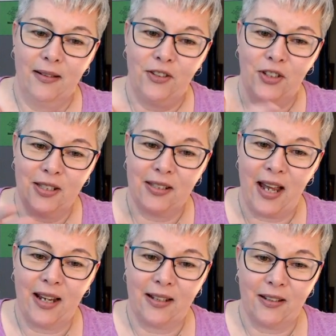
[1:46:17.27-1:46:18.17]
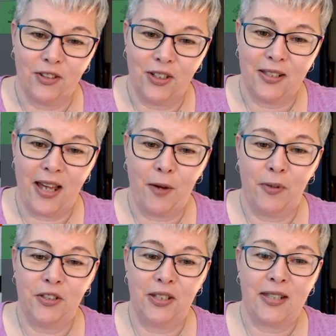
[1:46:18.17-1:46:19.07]
Just like just like
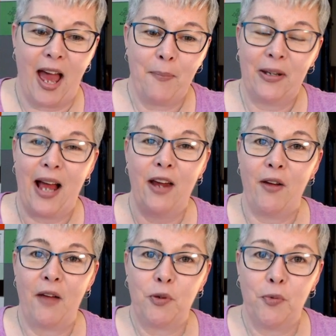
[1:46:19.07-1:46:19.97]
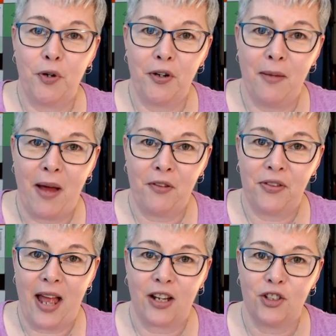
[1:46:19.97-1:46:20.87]
what just happened, I don't have to worry about
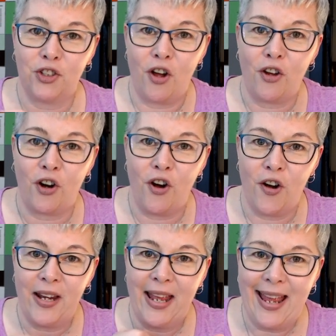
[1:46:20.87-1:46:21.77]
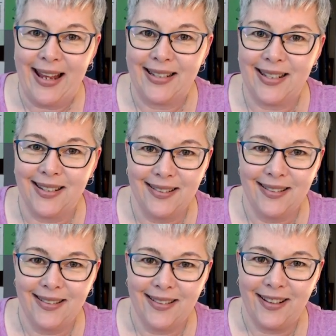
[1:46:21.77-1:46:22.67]
that cuz y'all are on it.
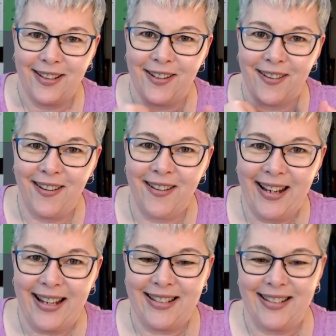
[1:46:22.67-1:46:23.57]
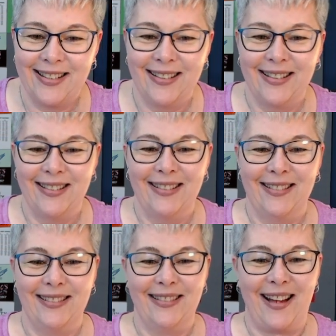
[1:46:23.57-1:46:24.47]
You're on it.
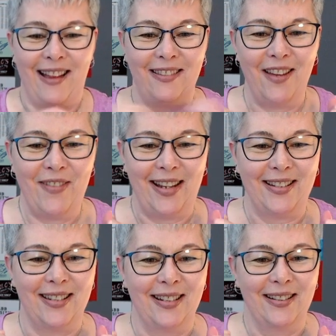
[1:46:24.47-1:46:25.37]
Love it.